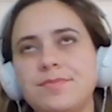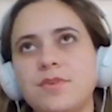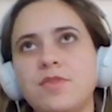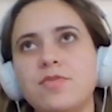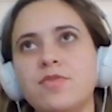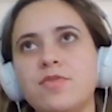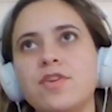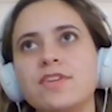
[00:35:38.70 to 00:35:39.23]

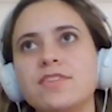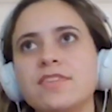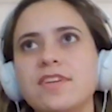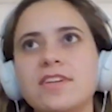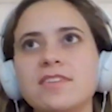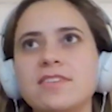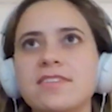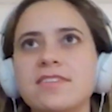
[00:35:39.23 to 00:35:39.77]
Of course,
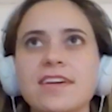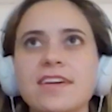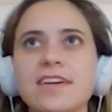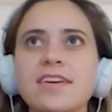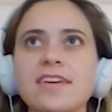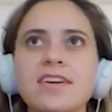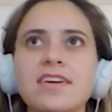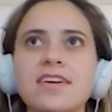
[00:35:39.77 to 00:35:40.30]
there is like
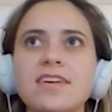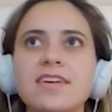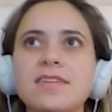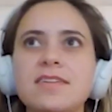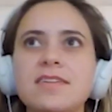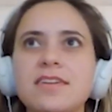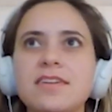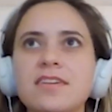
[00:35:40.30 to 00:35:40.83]

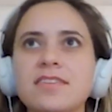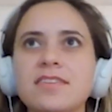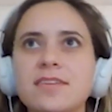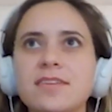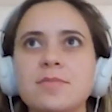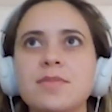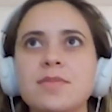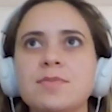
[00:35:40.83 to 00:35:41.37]

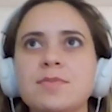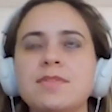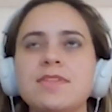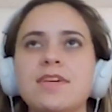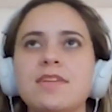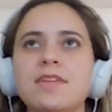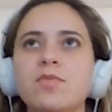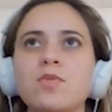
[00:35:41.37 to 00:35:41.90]
some tips
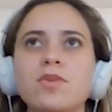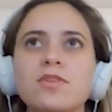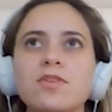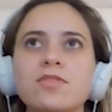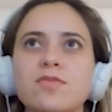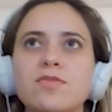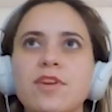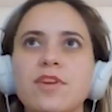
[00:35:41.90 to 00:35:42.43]
that
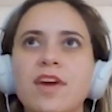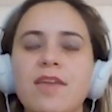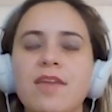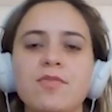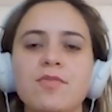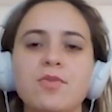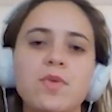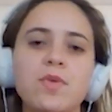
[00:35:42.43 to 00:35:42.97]
works for
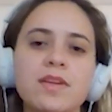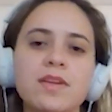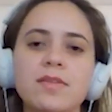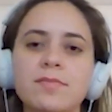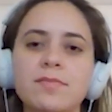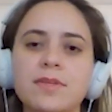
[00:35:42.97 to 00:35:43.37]
everyone,